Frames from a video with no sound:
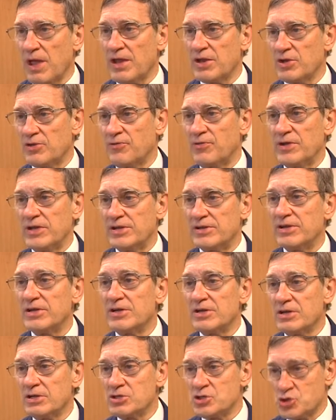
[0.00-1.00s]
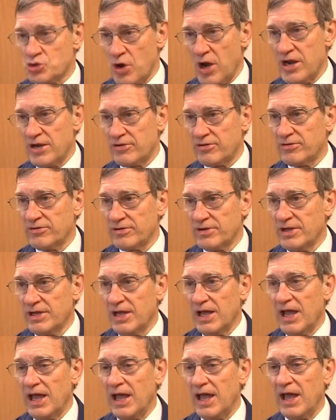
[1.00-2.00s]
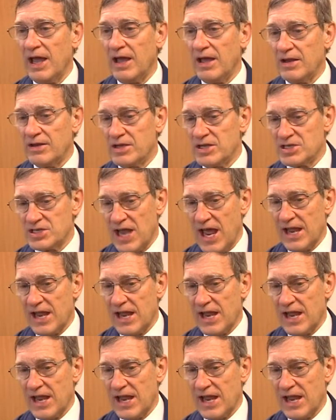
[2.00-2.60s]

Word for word: get his feet straight and his